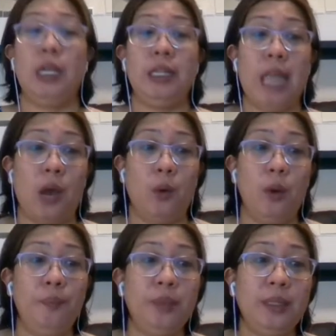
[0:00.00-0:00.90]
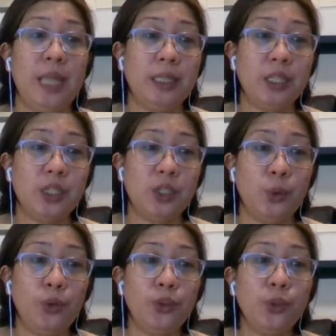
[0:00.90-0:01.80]
now let us
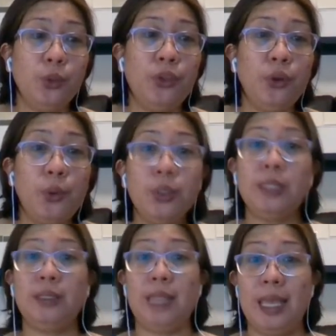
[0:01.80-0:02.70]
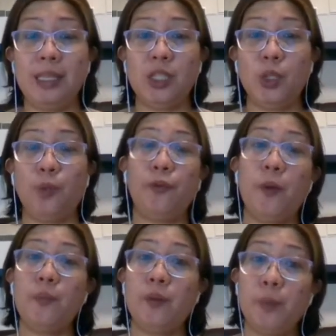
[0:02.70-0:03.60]
so those things, so
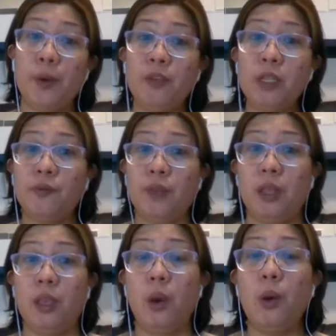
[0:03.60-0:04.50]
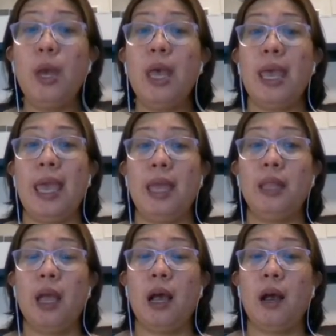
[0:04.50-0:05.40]
from the previous video
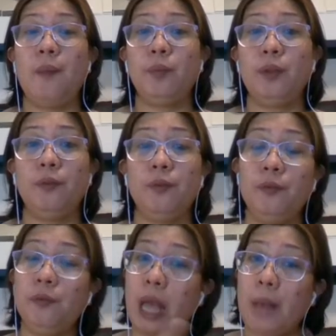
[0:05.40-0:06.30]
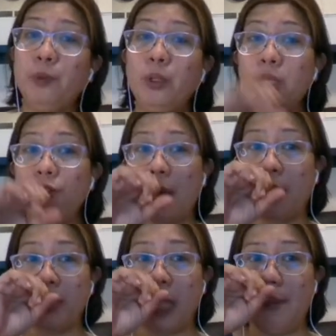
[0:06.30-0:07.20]
and up to the
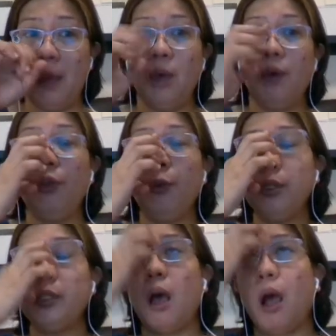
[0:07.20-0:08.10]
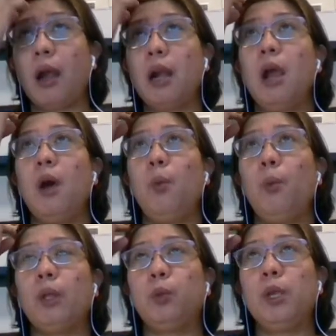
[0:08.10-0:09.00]
checksum, those are
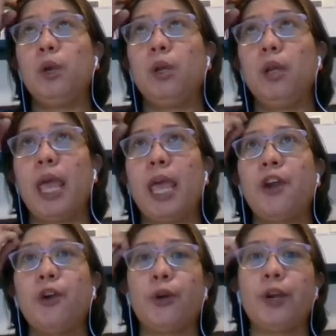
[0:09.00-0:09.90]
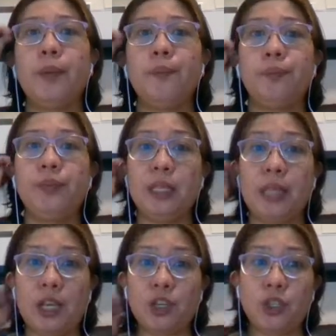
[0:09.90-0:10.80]
what we call error
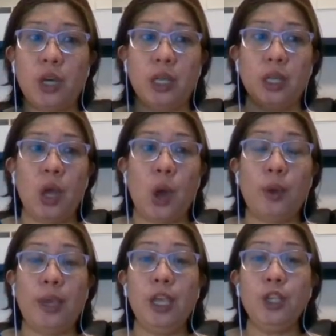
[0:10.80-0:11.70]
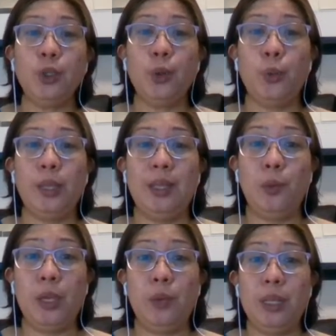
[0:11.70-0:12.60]
detection. Okay, so
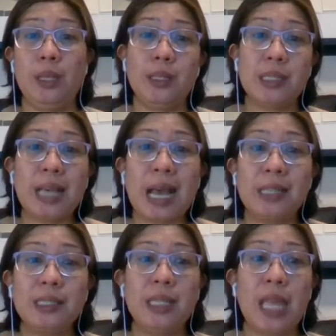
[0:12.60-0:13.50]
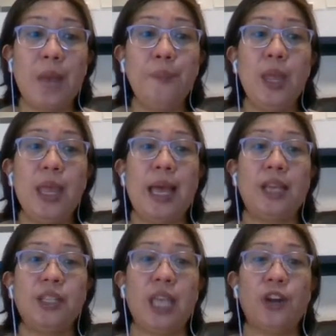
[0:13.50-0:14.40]
we discussed them
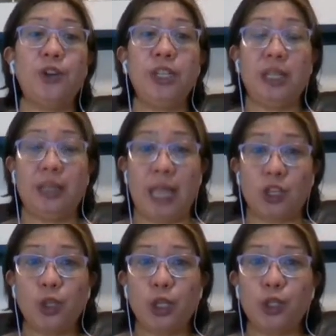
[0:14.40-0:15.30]
as error detection.